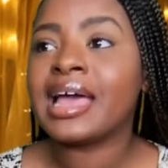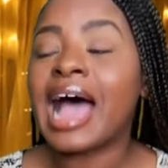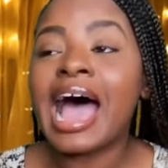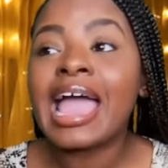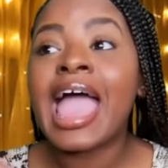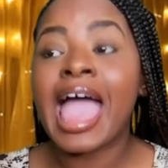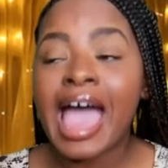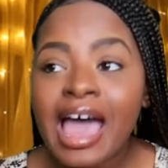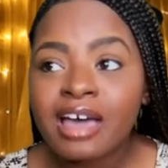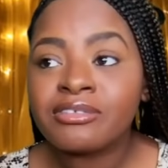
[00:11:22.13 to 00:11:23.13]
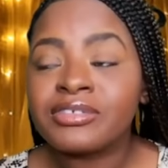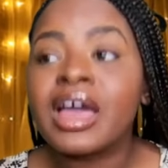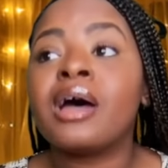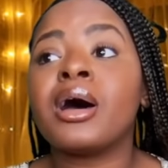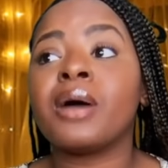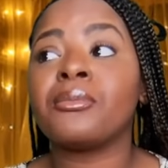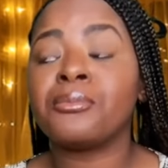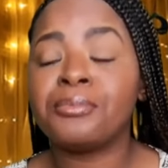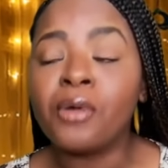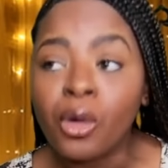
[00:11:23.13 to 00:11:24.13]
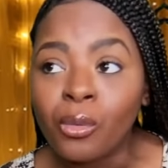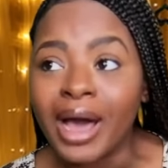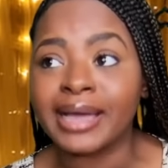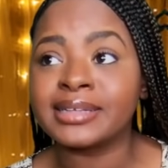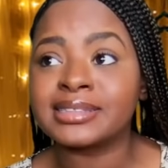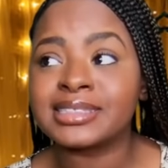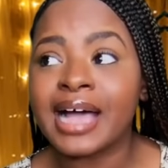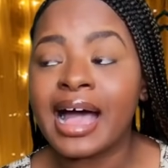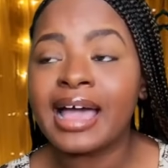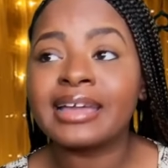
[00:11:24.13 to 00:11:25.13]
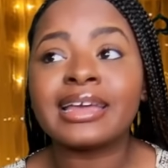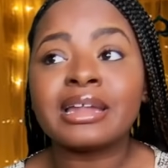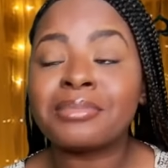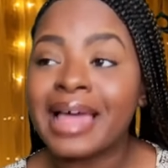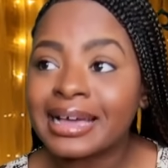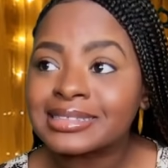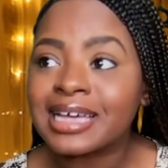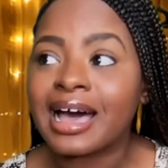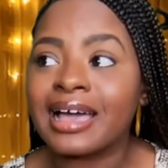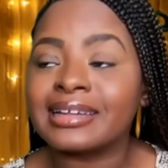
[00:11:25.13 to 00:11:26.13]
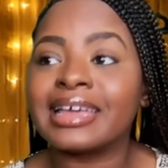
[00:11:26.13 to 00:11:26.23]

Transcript: I have a white side and a black side.